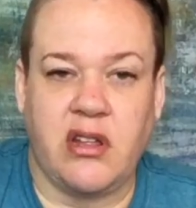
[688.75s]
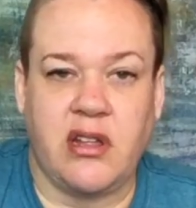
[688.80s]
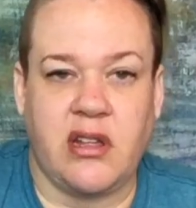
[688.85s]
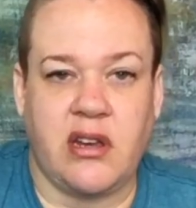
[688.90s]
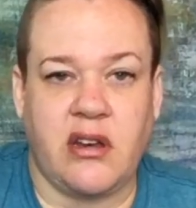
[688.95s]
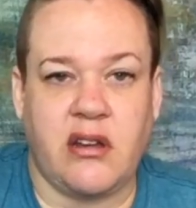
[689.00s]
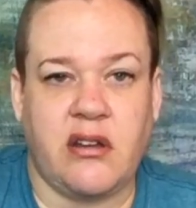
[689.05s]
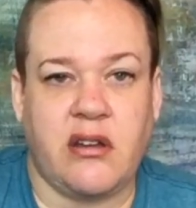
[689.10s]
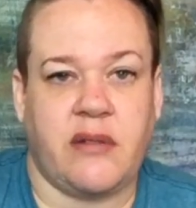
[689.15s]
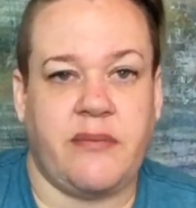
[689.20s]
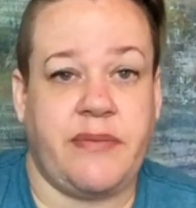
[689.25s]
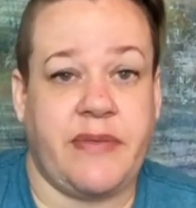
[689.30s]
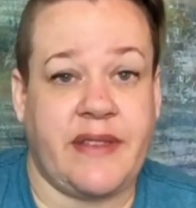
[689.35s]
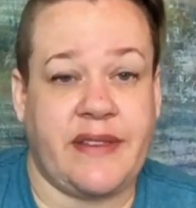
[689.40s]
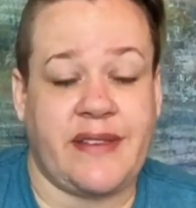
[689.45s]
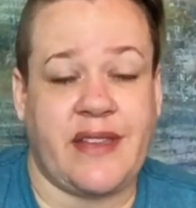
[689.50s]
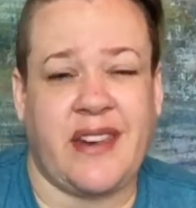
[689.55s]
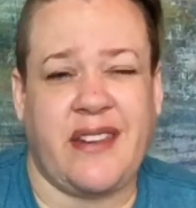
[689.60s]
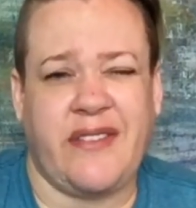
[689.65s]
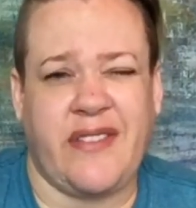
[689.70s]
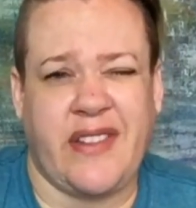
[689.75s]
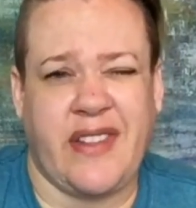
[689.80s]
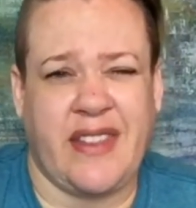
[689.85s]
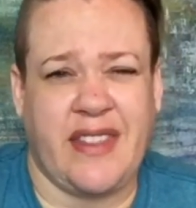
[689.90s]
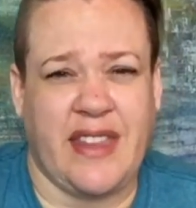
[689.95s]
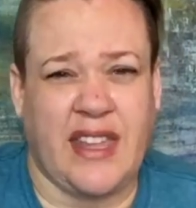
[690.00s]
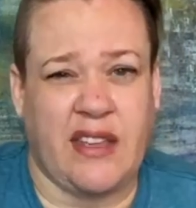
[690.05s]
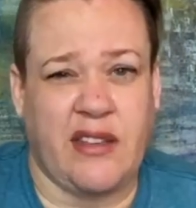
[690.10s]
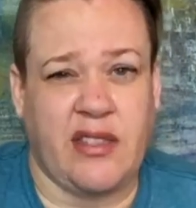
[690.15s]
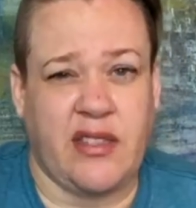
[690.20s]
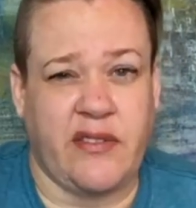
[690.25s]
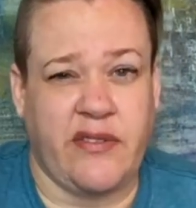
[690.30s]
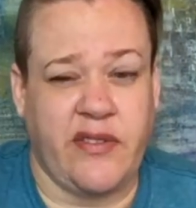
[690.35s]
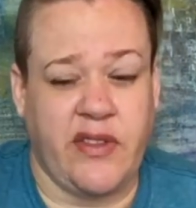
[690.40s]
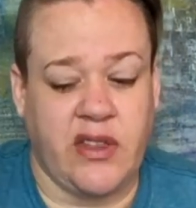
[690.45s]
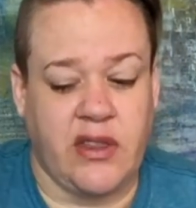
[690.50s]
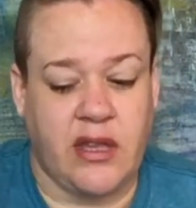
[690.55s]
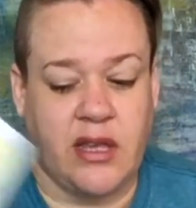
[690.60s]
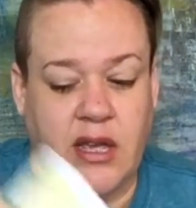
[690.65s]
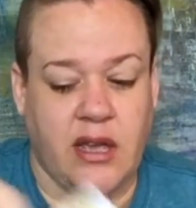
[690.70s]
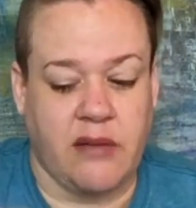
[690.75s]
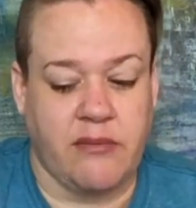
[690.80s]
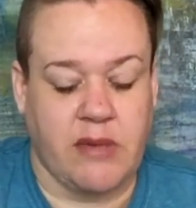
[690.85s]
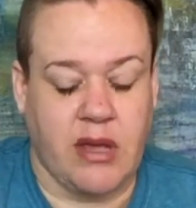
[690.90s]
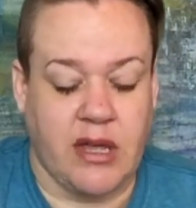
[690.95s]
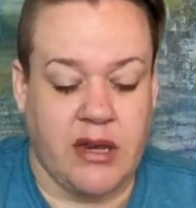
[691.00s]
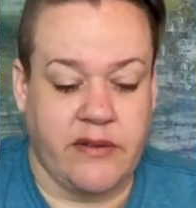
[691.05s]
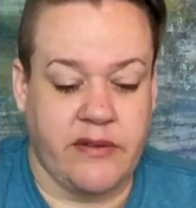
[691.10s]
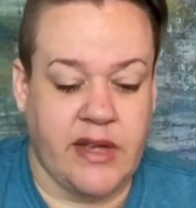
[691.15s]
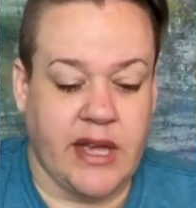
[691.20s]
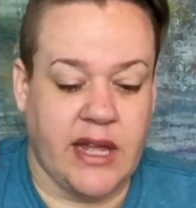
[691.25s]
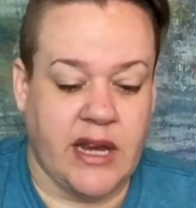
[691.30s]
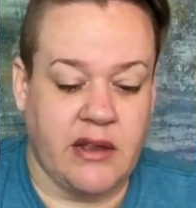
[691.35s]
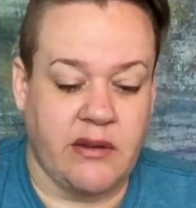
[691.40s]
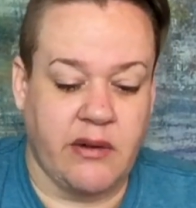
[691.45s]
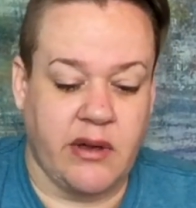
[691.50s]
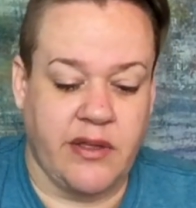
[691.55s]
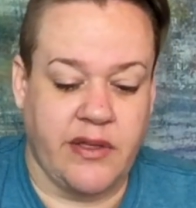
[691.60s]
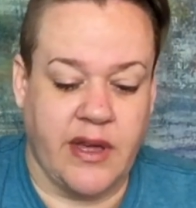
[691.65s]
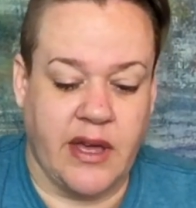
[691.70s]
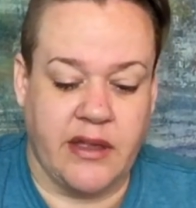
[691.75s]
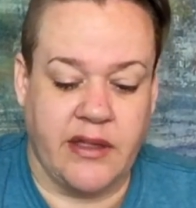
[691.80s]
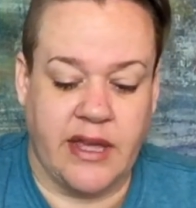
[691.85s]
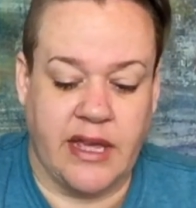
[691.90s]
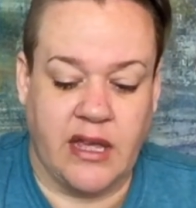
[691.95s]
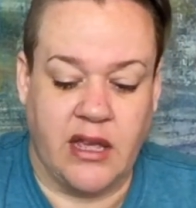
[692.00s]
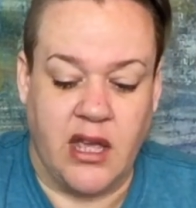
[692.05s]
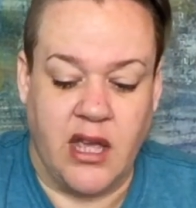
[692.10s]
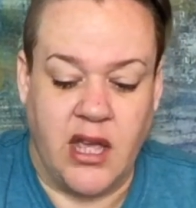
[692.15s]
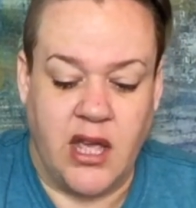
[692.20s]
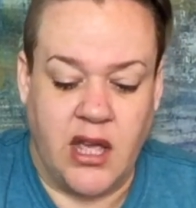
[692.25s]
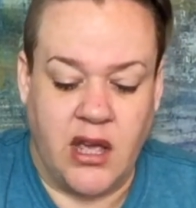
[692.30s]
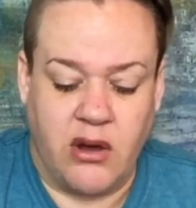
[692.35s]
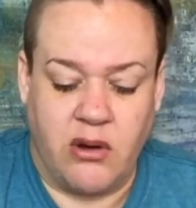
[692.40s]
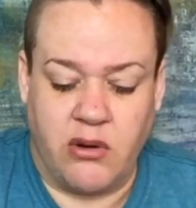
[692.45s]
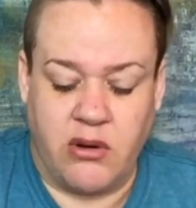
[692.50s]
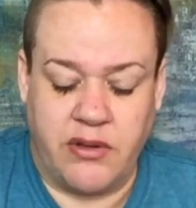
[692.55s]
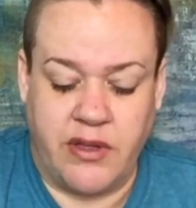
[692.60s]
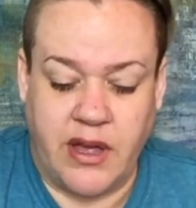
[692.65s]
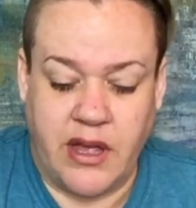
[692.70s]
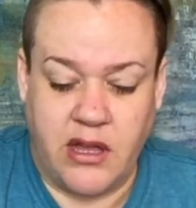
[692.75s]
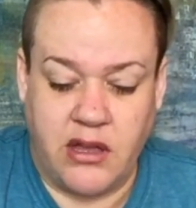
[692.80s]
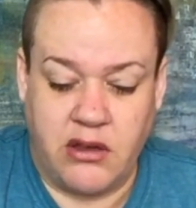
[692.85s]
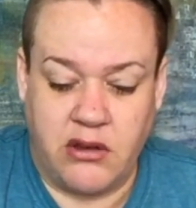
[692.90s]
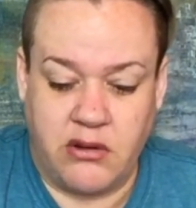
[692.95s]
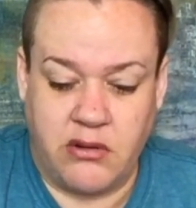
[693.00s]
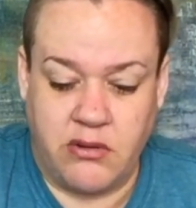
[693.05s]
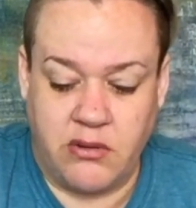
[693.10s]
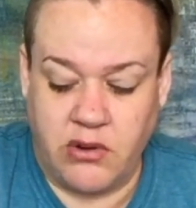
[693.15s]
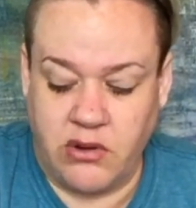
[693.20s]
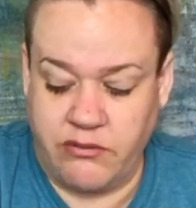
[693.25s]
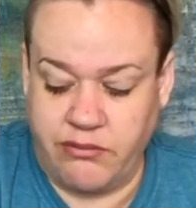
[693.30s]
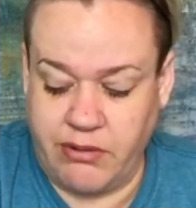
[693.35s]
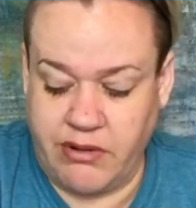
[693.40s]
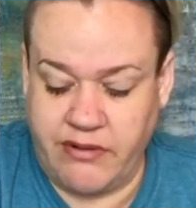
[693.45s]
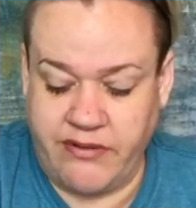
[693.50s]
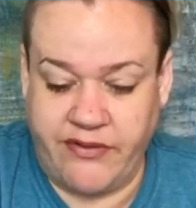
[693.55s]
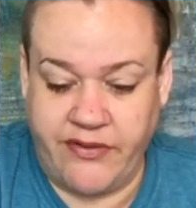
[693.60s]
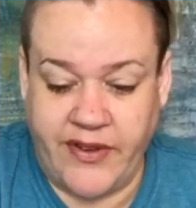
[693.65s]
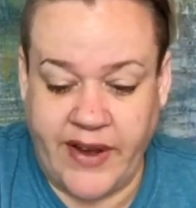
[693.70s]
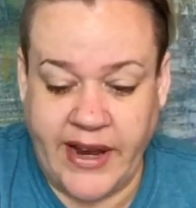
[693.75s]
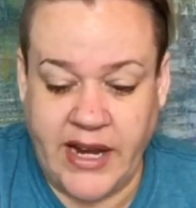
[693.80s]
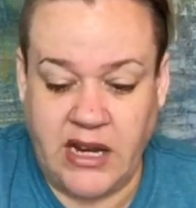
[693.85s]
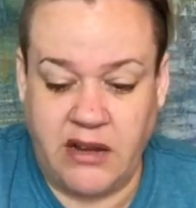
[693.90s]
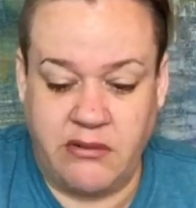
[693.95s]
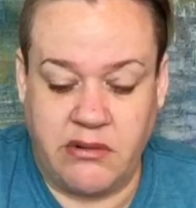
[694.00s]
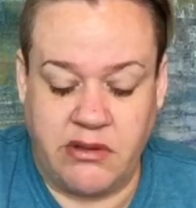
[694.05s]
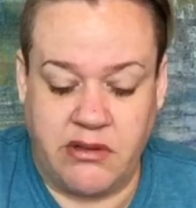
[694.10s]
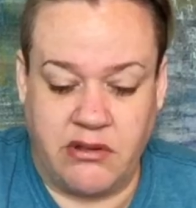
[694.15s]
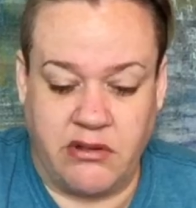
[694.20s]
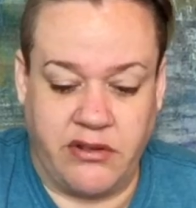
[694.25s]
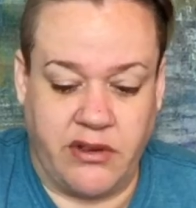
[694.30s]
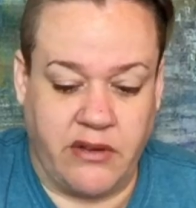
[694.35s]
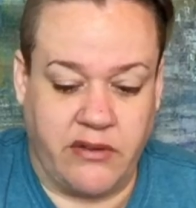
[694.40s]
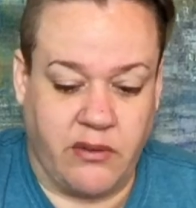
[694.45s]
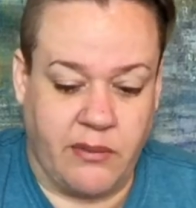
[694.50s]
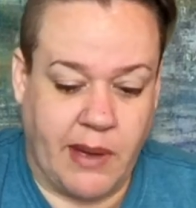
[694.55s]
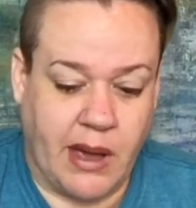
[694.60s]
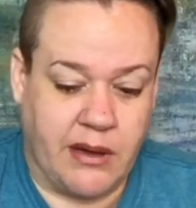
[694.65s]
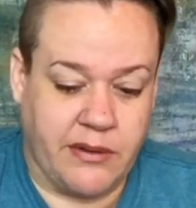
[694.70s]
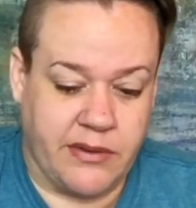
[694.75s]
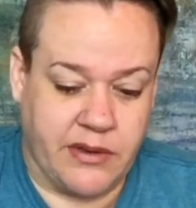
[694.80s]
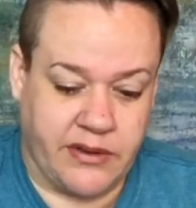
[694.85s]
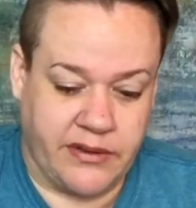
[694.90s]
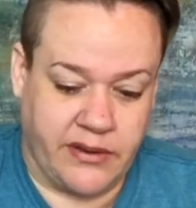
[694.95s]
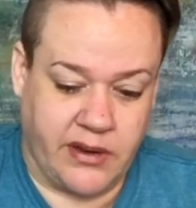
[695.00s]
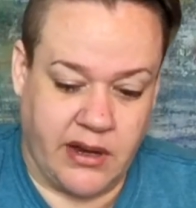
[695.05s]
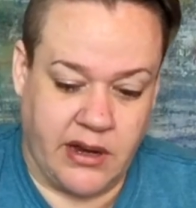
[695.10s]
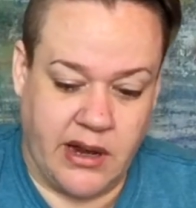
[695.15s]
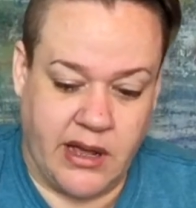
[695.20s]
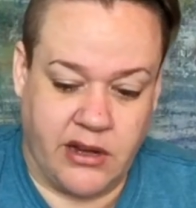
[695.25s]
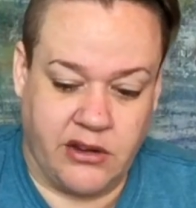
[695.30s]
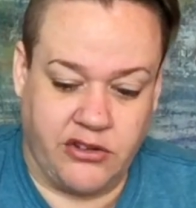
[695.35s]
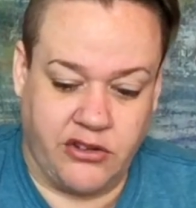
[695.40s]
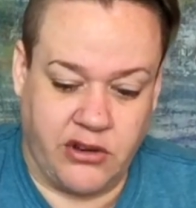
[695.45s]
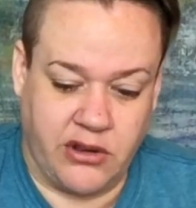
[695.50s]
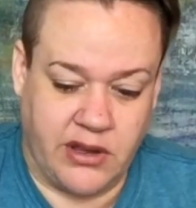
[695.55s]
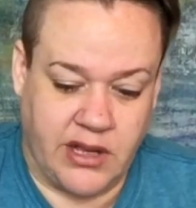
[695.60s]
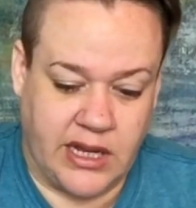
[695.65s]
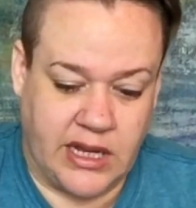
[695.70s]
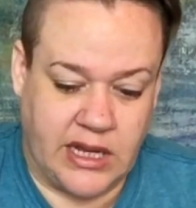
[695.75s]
And that's kind of like the feeling I'm kind of getting with that, or that you've been fighting with yourself about this connection,